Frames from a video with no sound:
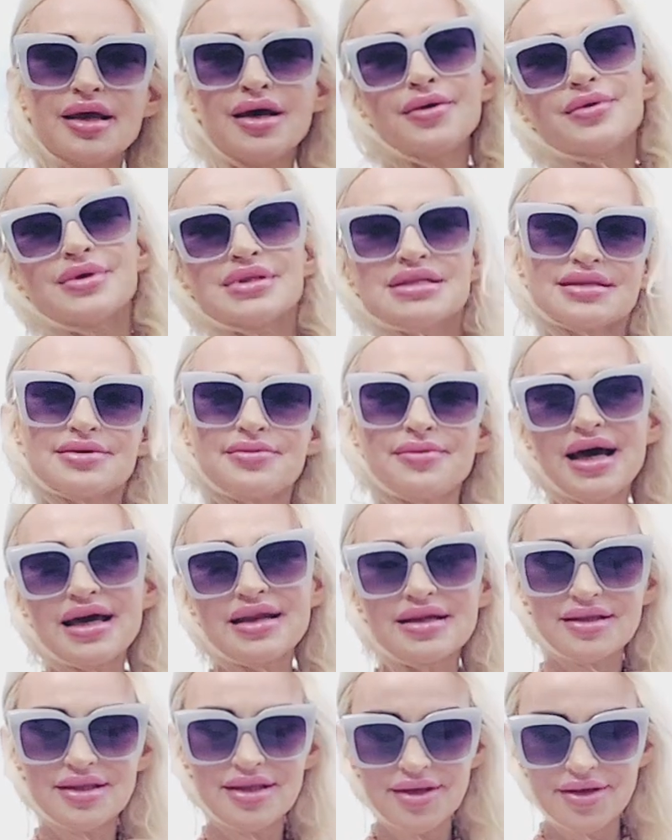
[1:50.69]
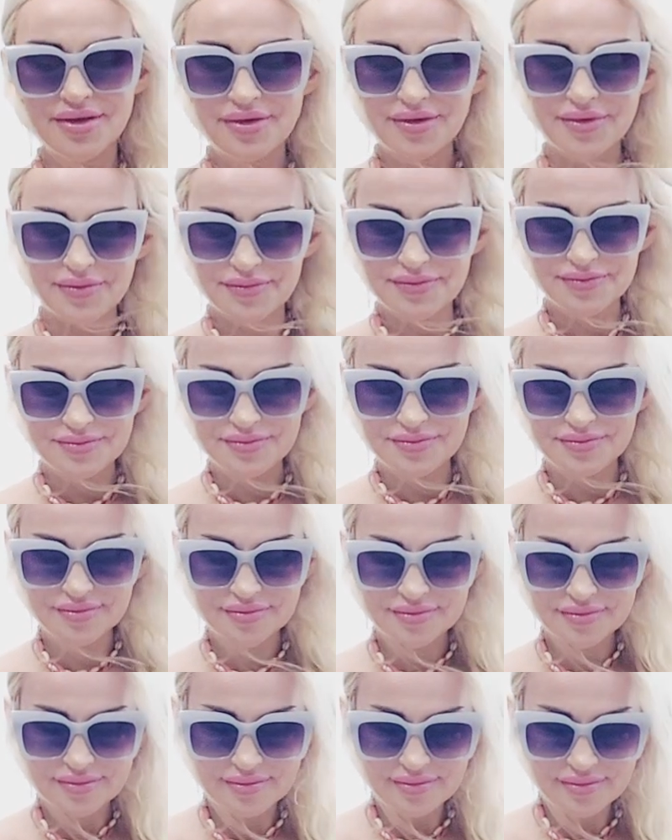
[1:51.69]
with somebody new.
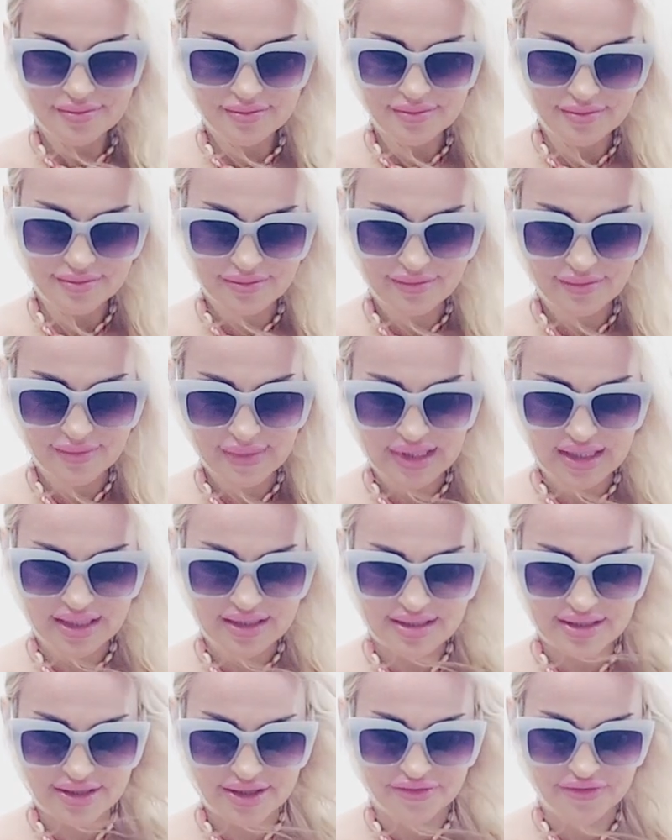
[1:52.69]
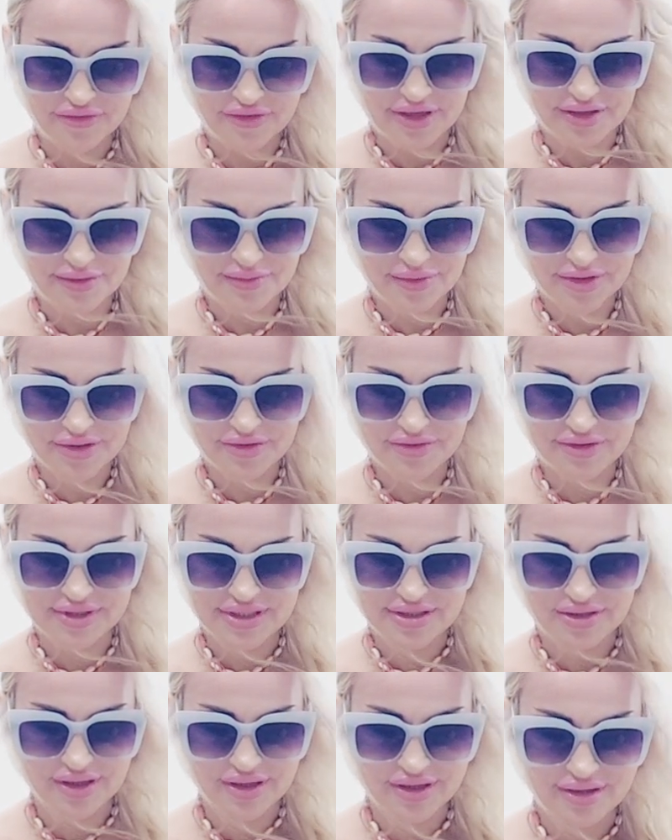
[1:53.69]
That's like a Freddie Mercury
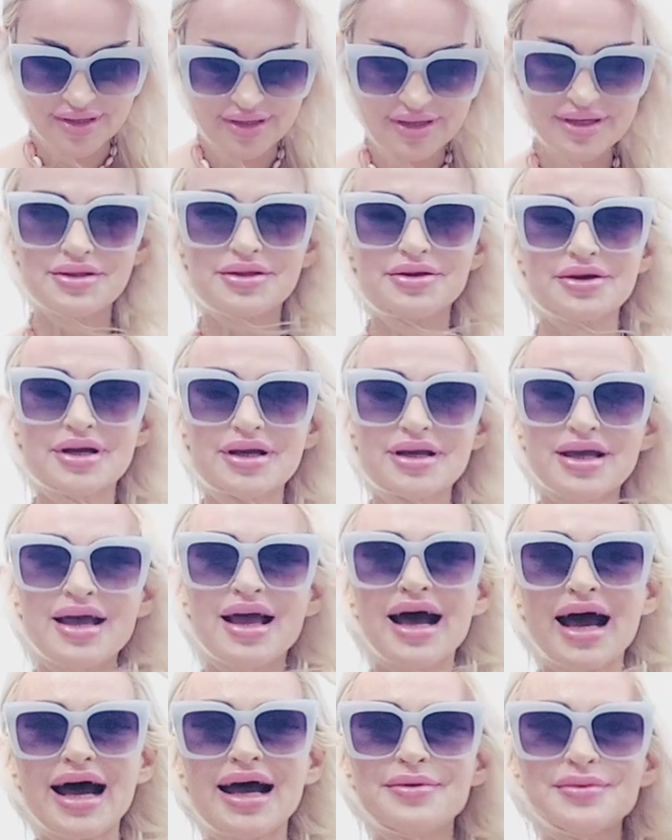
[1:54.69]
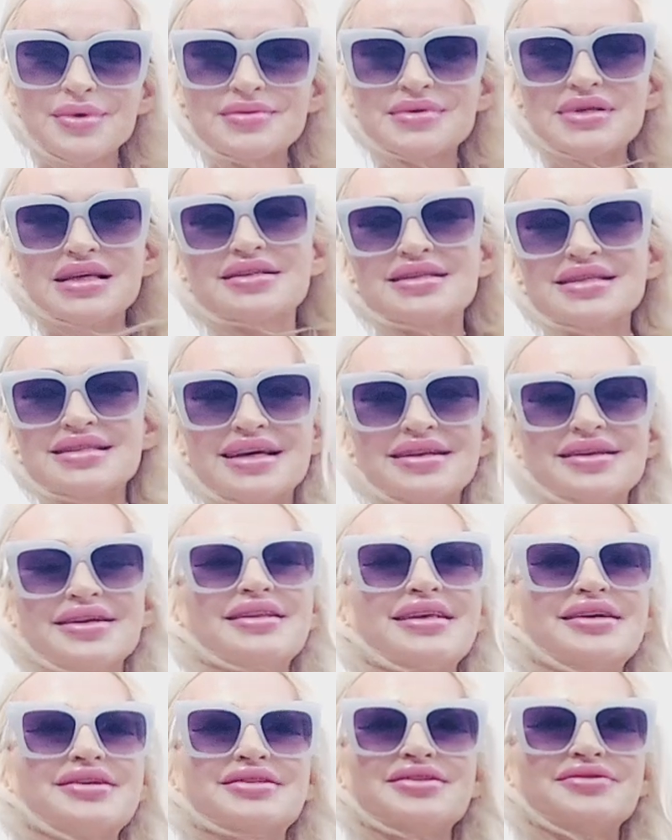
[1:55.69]
song lyric. I'm obsessed. Does that
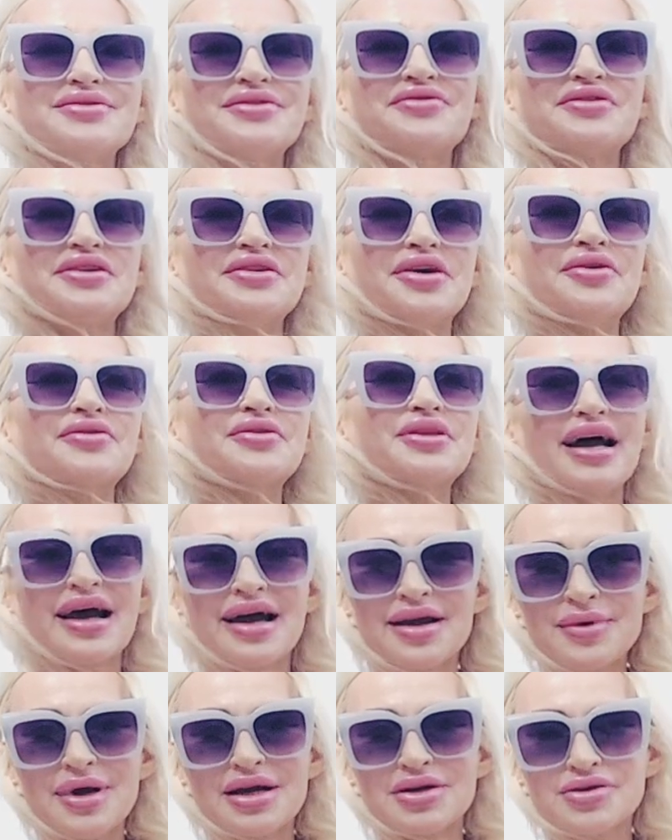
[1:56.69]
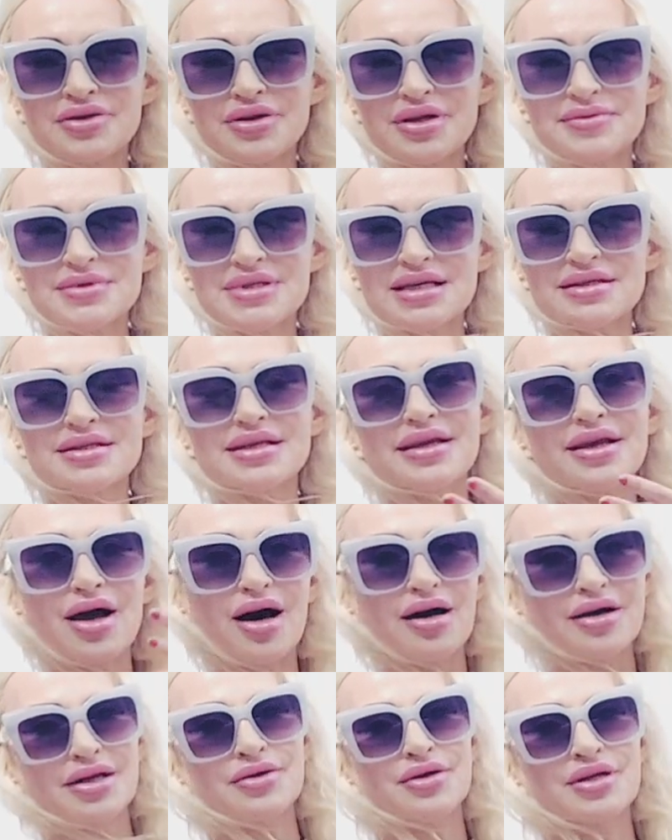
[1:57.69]
like? Do you even know that I'm actually obsessed? Like
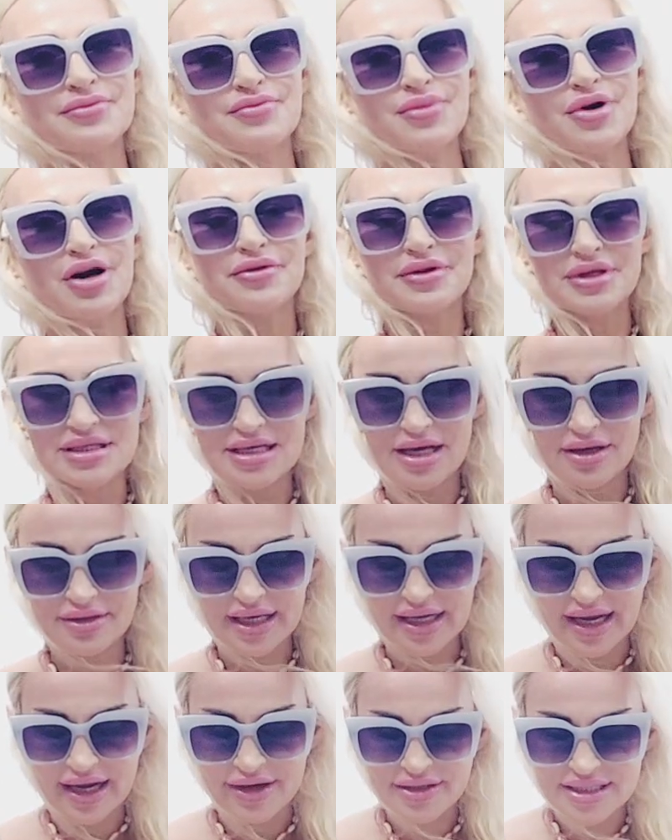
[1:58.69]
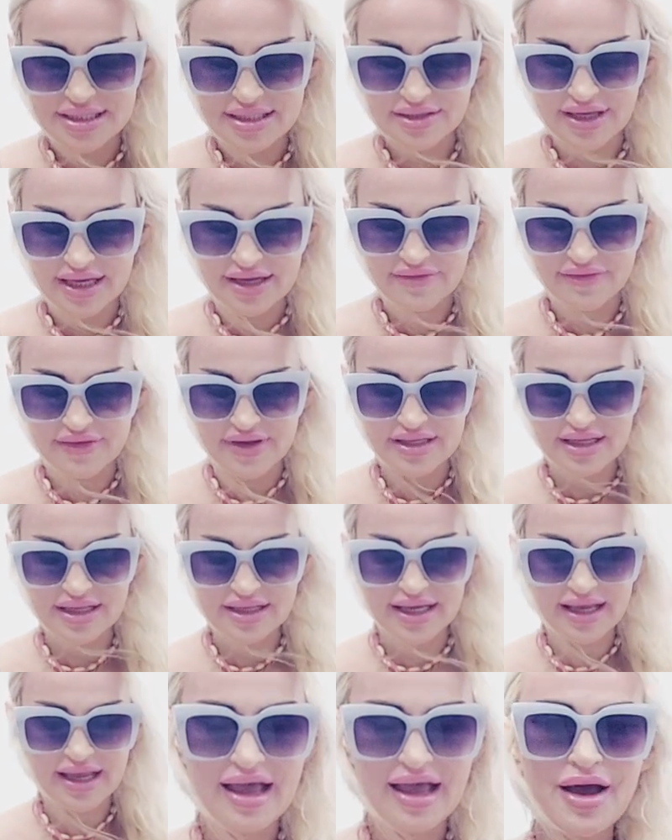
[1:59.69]
uh, you can probably tell. Like I used to like faint.
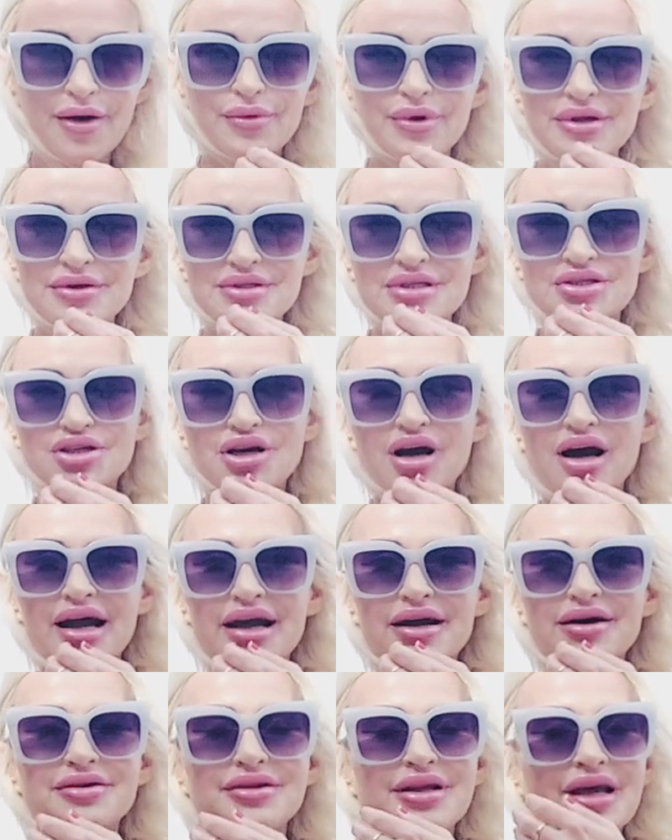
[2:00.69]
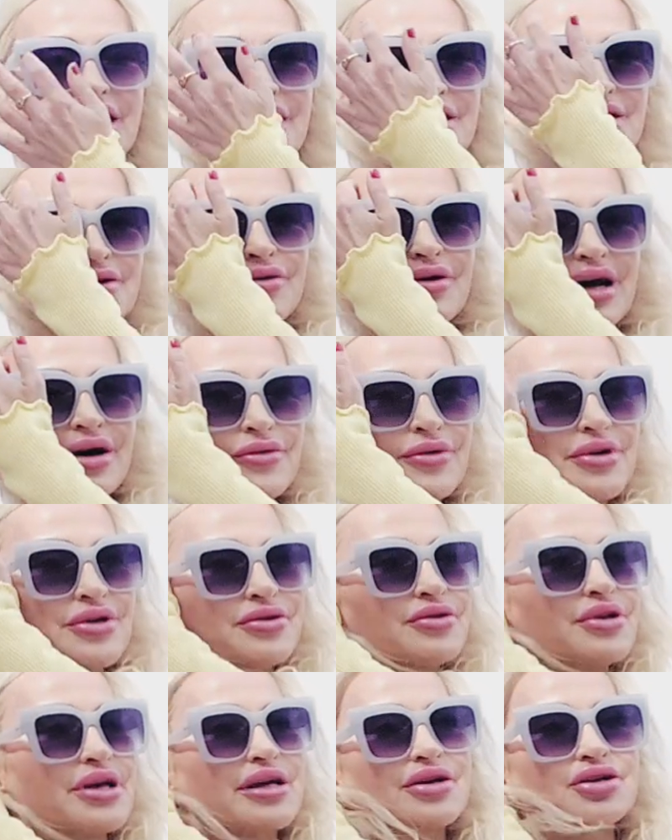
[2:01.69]
Like when I was a child, you know how when
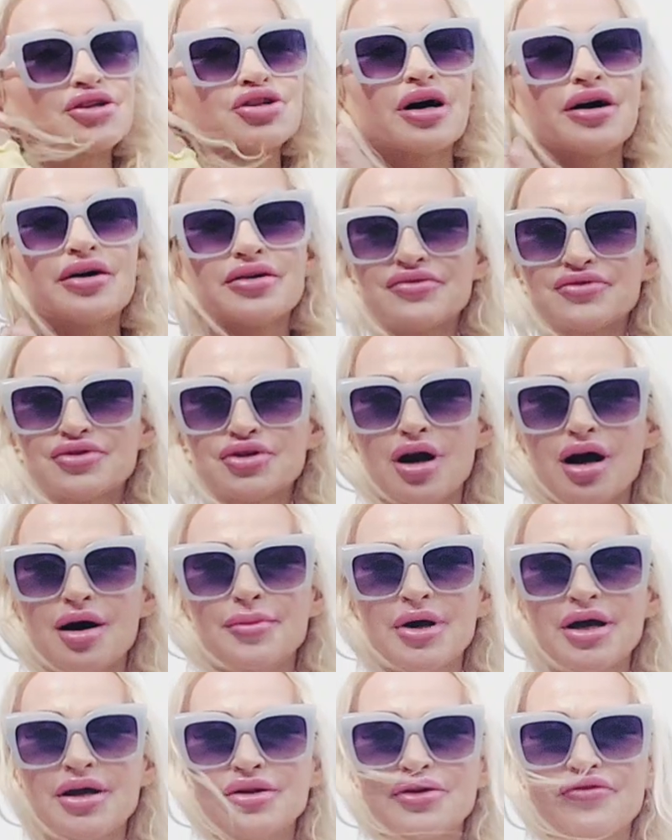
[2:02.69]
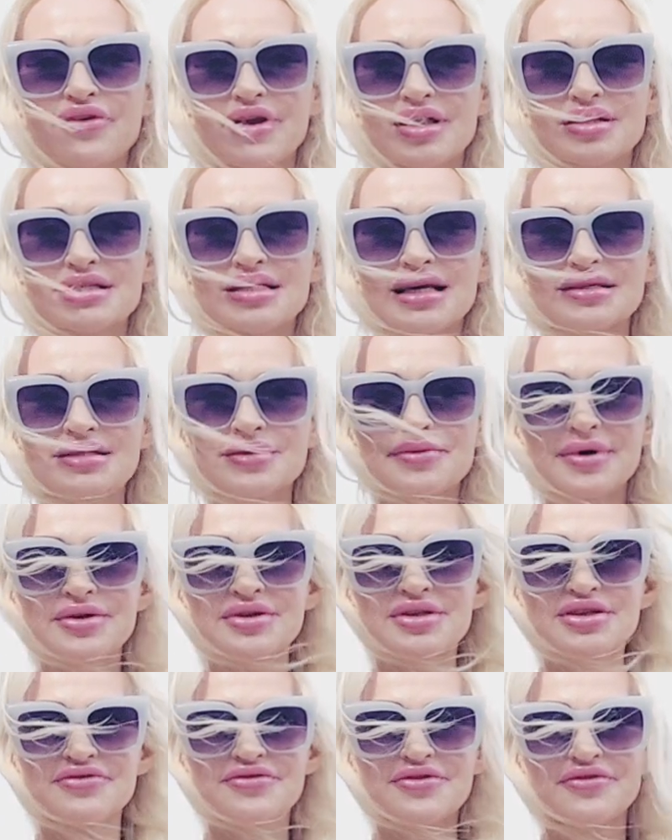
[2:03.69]
you're like a child of trauma and you fantasize about a
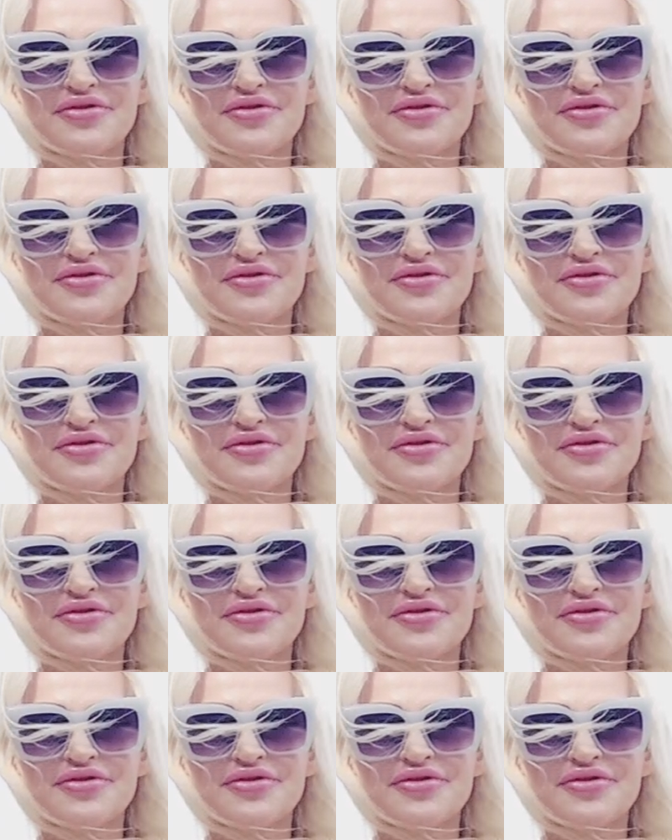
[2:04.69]
different